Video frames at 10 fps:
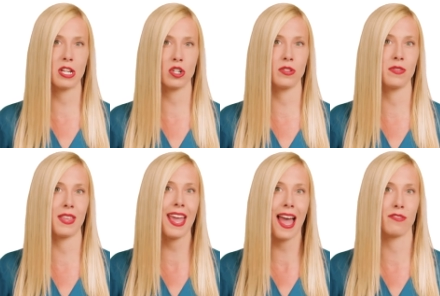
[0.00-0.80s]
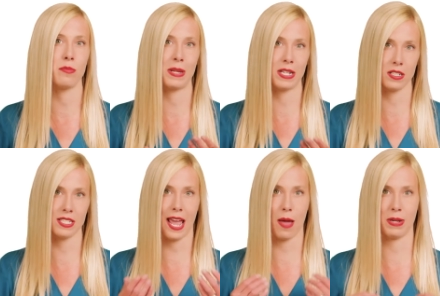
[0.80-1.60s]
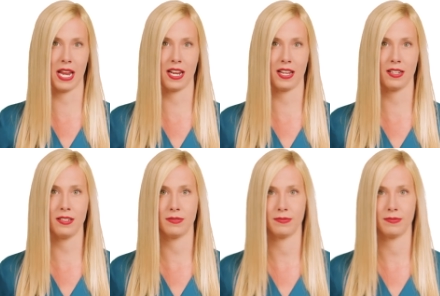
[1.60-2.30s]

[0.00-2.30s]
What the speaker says: sure that they haven't been contaminated.